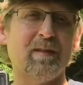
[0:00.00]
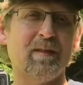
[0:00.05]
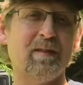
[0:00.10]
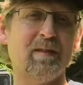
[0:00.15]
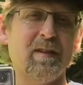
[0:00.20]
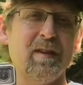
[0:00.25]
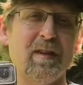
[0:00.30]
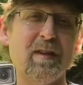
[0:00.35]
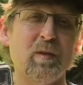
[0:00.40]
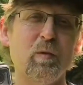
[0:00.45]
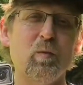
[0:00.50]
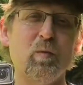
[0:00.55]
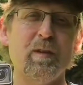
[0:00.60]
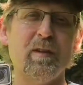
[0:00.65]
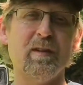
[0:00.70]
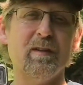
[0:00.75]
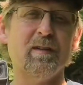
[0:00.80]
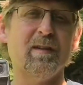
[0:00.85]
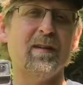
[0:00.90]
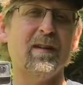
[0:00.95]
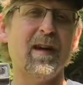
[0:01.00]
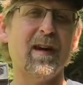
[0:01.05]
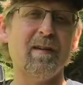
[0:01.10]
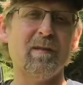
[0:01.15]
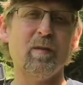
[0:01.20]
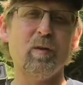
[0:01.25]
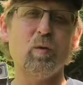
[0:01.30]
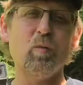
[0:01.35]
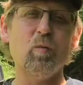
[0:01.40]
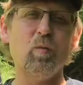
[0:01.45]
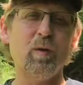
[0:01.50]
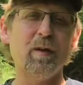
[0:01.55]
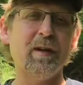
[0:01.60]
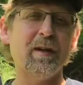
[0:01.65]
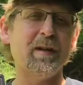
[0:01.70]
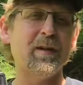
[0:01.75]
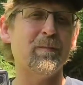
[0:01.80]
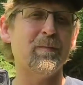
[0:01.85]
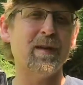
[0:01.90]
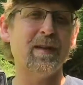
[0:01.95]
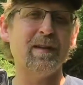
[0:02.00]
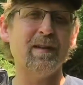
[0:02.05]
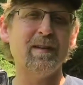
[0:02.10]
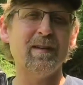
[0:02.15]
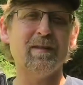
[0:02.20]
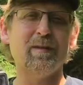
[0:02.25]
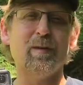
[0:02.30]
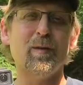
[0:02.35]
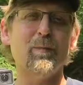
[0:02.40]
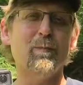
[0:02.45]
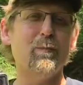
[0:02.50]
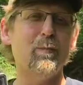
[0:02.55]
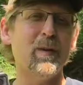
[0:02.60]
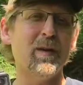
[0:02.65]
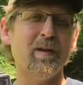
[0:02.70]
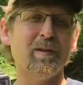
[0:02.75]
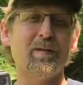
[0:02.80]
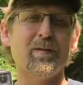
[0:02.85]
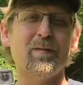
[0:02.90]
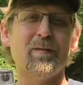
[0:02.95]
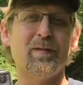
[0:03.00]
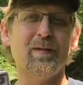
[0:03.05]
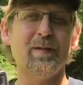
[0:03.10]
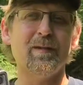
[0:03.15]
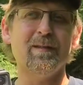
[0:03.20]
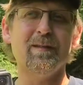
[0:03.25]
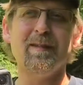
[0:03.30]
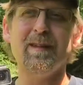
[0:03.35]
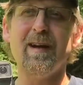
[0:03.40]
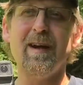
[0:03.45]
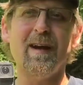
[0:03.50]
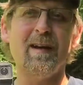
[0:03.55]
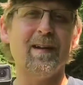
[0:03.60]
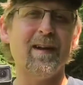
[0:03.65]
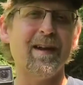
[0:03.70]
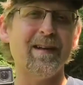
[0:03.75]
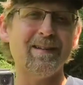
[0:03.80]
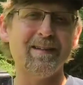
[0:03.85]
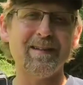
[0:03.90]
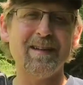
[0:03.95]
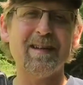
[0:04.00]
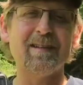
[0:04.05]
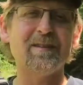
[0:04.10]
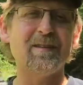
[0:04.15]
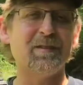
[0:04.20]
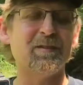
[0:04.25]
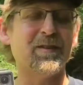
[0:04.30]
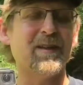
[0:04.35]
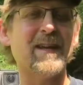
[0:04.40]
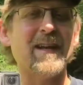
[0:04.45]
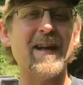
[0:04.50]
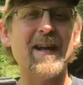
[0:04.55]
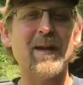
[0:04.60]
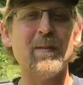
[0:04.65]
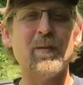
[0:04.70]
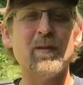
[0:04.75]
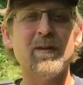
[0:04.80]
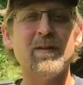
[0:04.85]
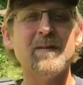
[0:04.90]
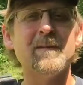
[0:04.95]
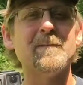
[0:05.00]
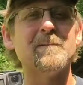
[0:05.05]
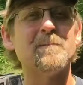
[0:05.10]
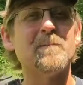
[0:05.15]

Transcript: They went out of their way to make it the best. I doubt there's a camera